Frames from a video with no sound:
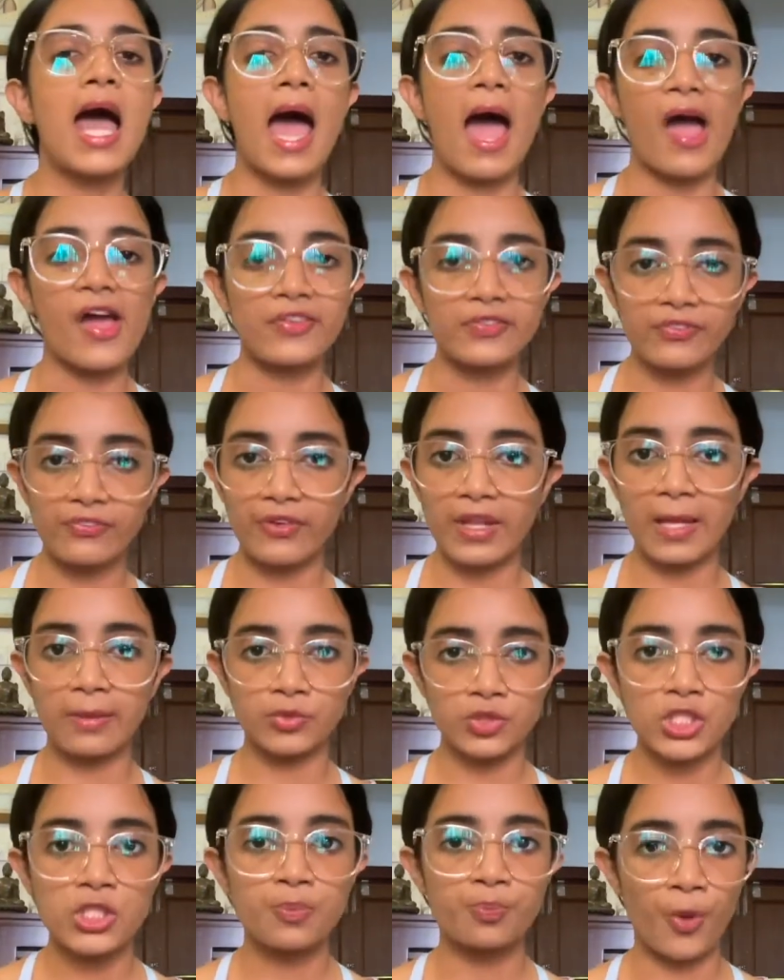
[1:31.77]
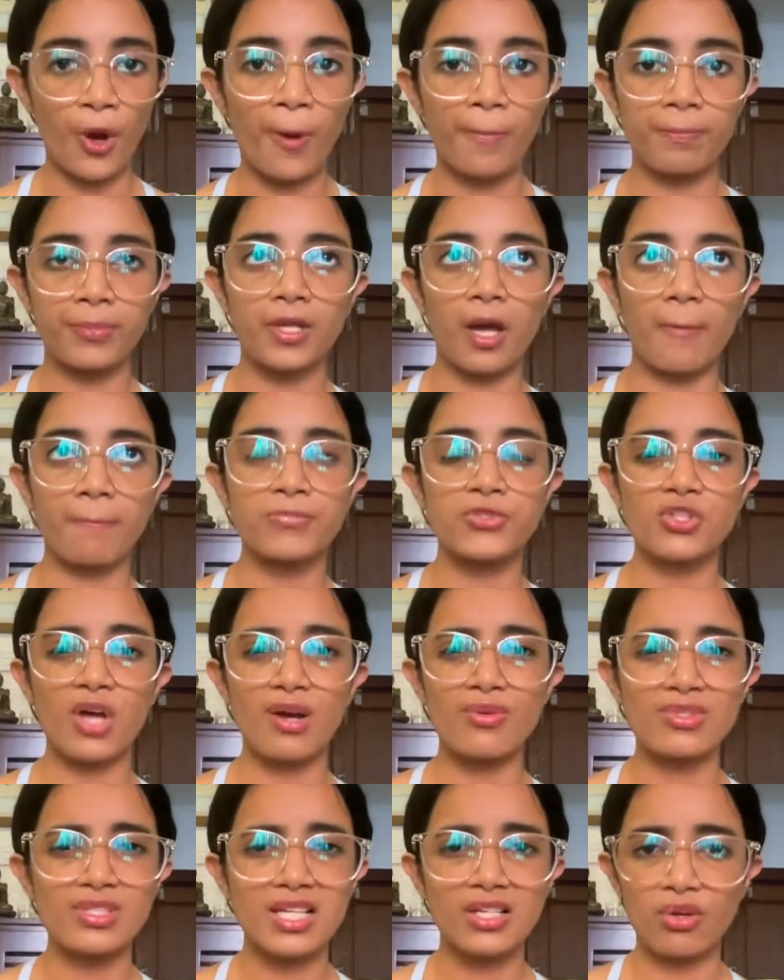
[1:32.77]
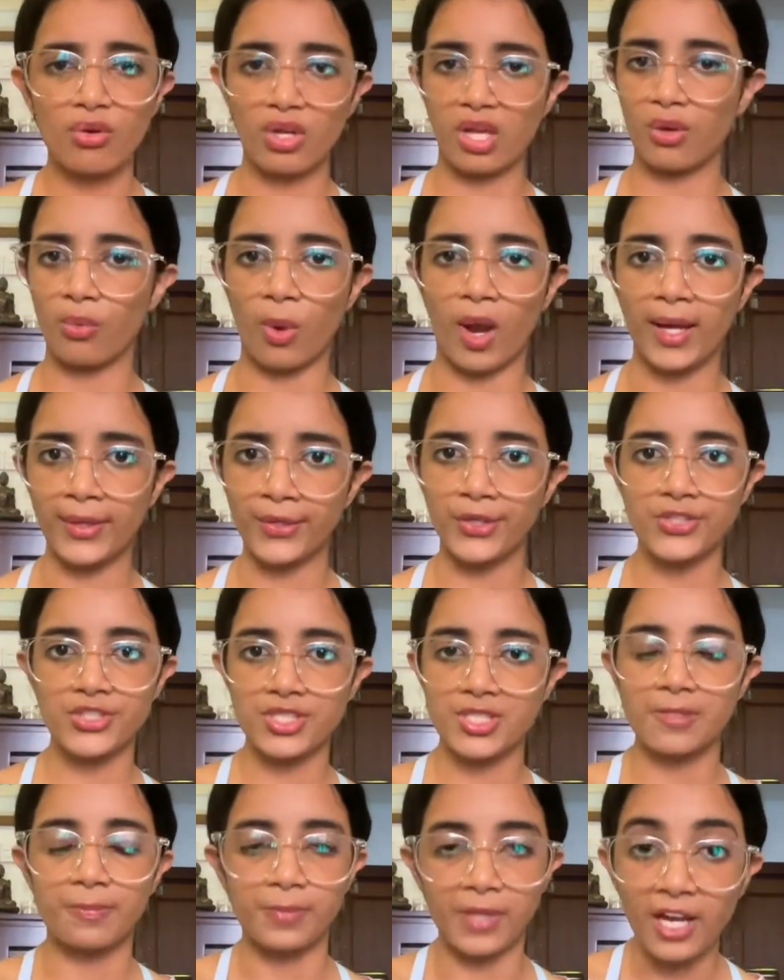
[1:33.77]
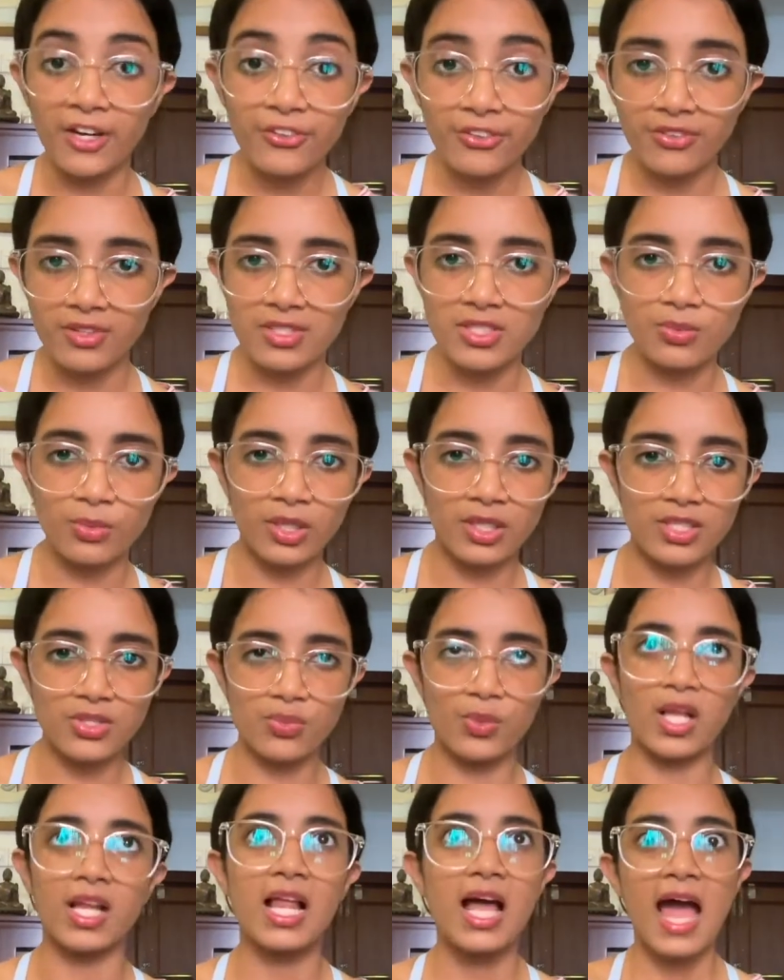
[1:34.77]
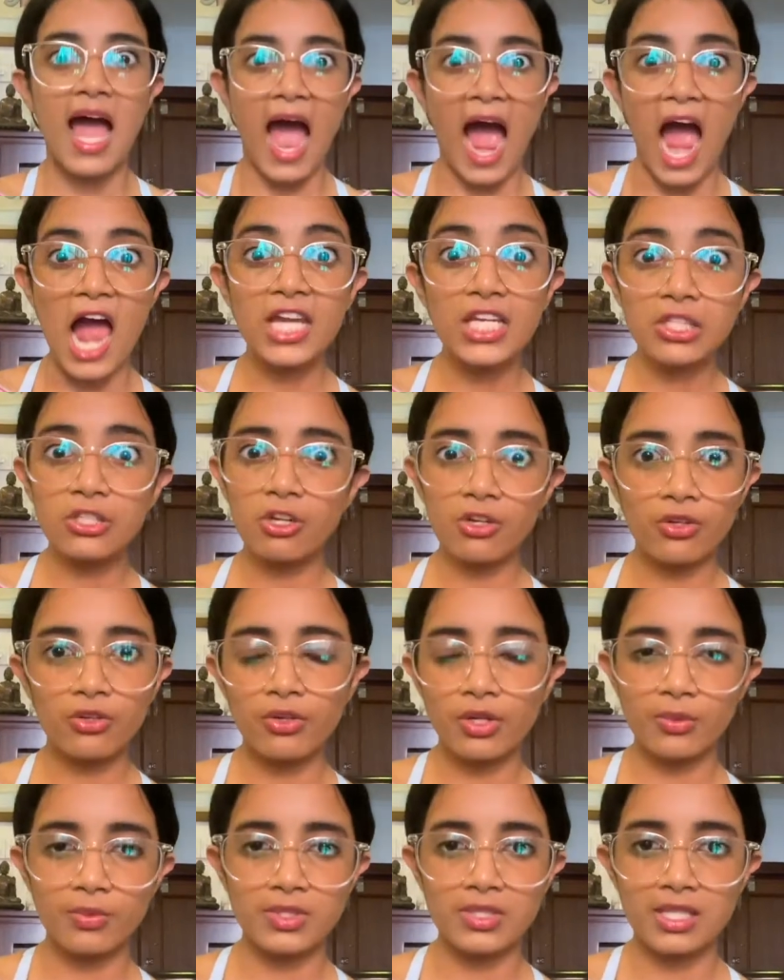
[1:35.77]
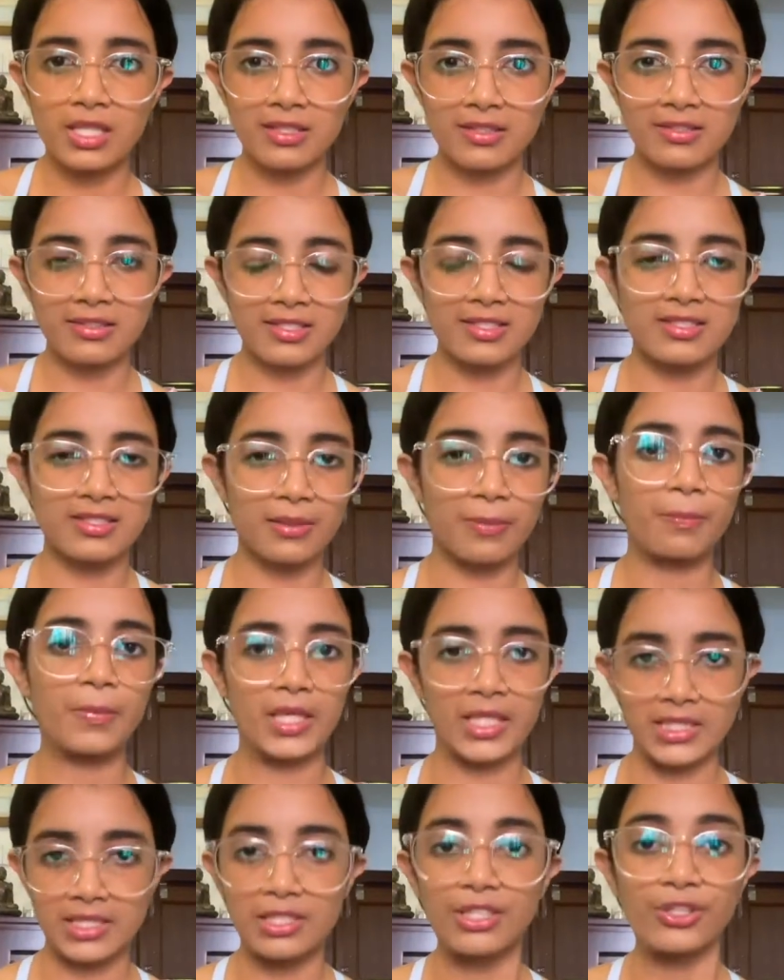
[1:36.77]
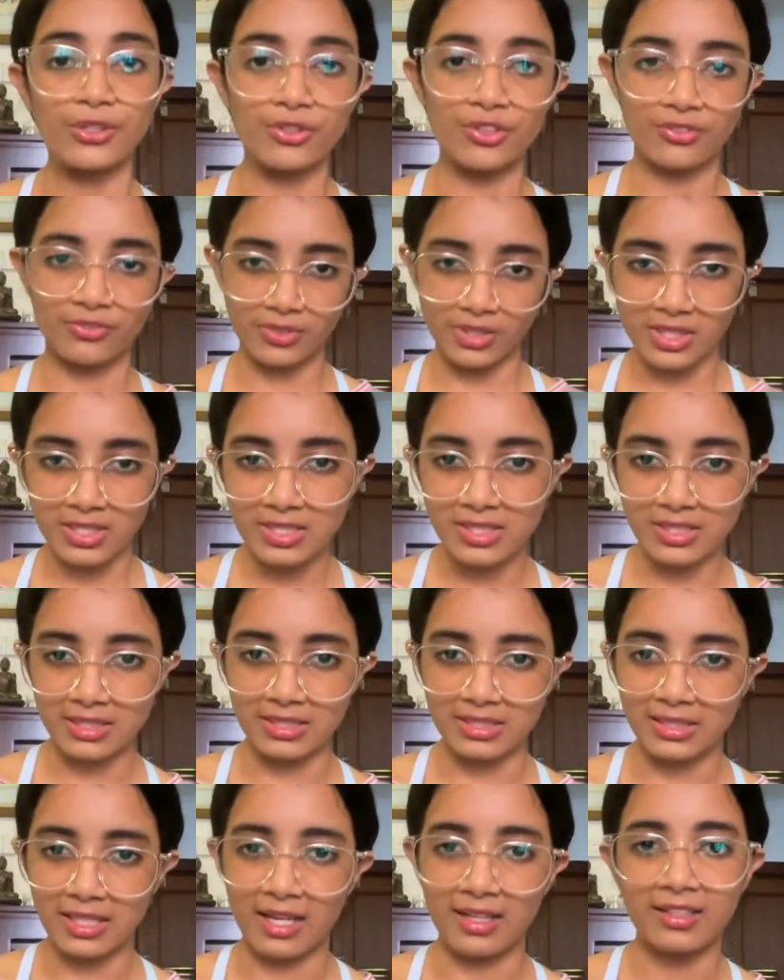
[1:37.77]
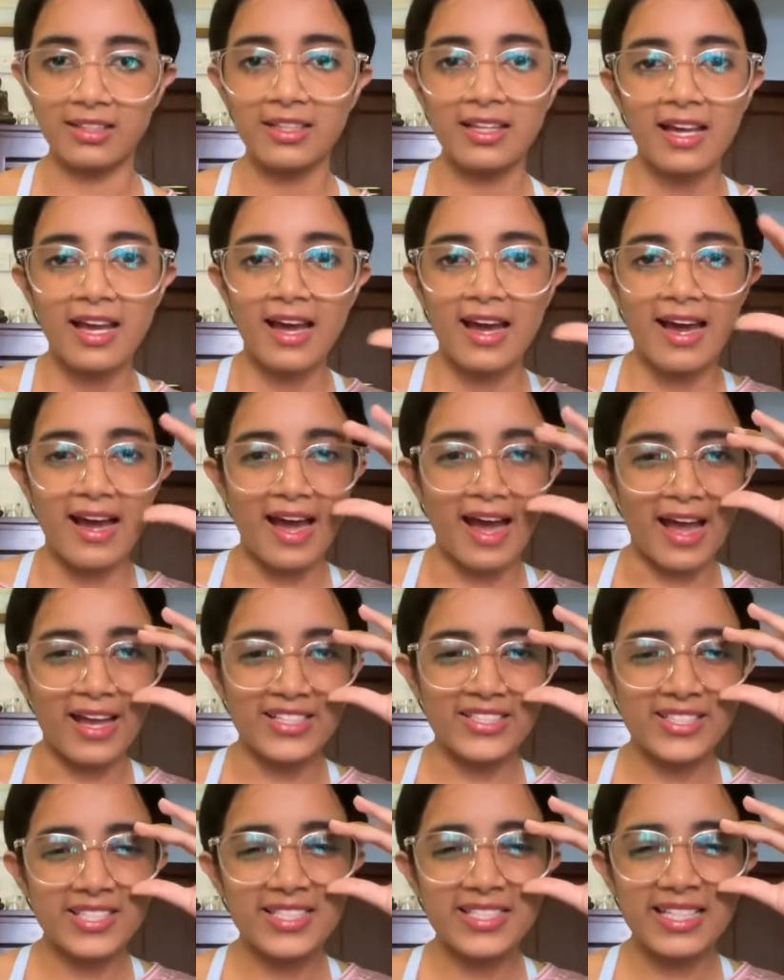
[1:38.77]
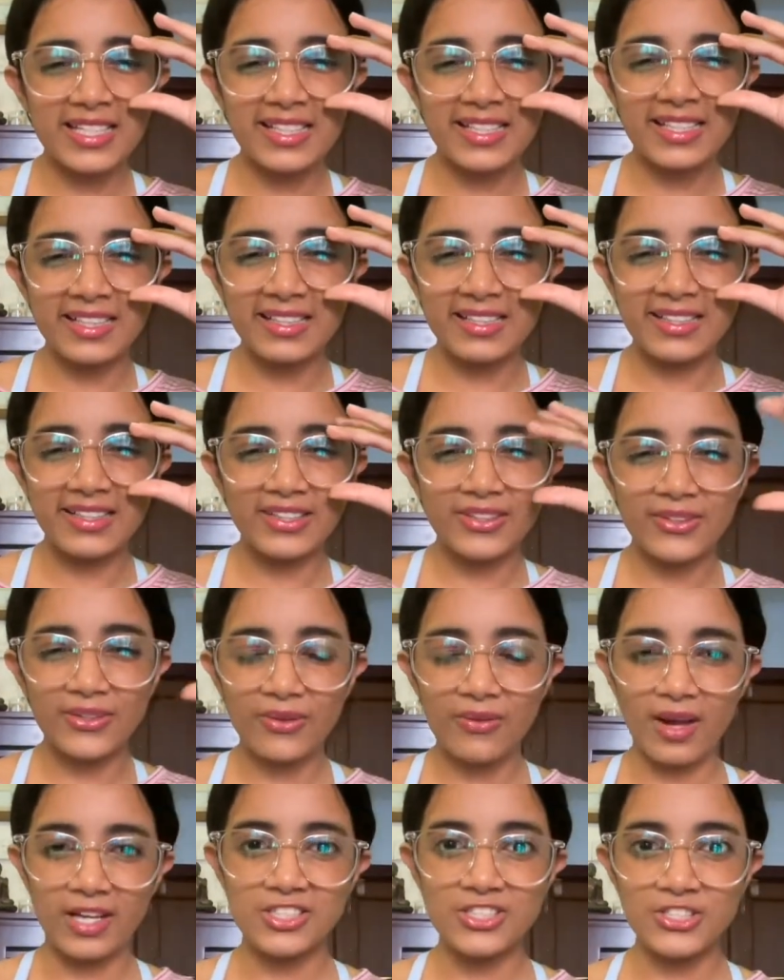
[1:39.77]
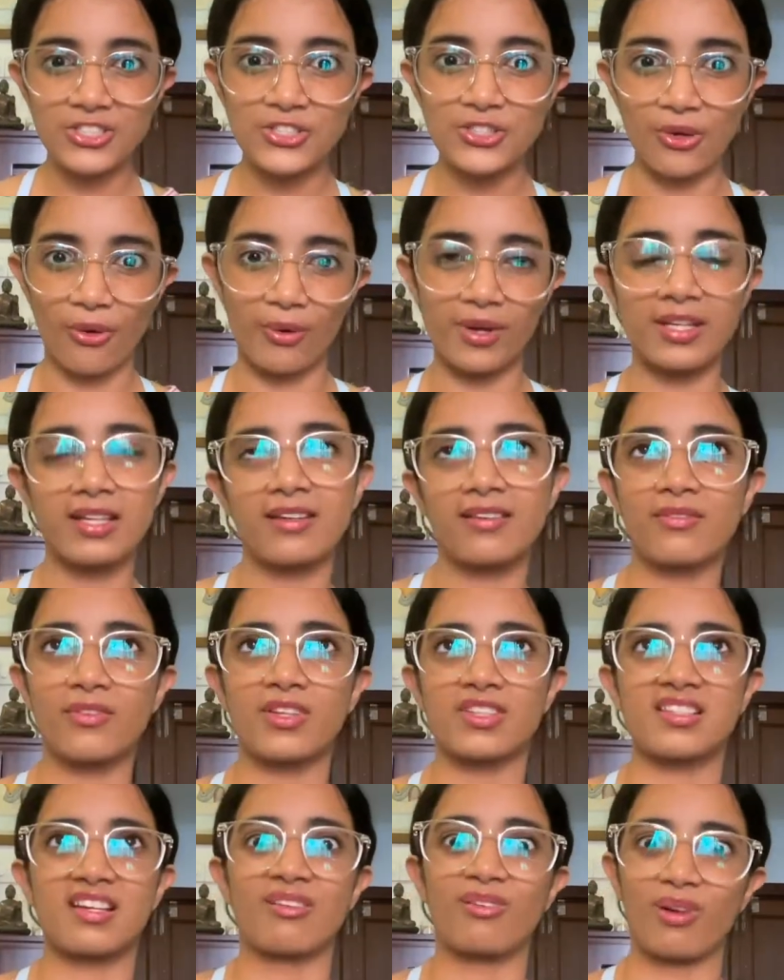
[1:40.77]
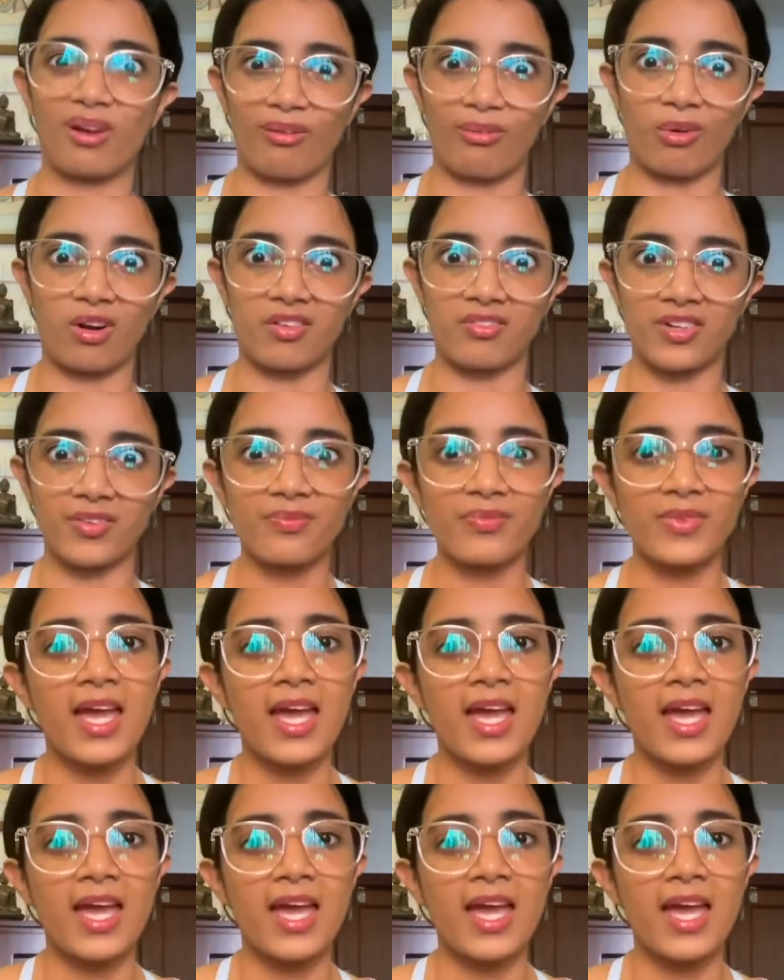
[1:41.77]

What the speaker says: and flame just popped up. So I was like, okay, why not just apply to this one as well? I did not know it was at this amazing university that I just I just saw it and was like, okay, whatever.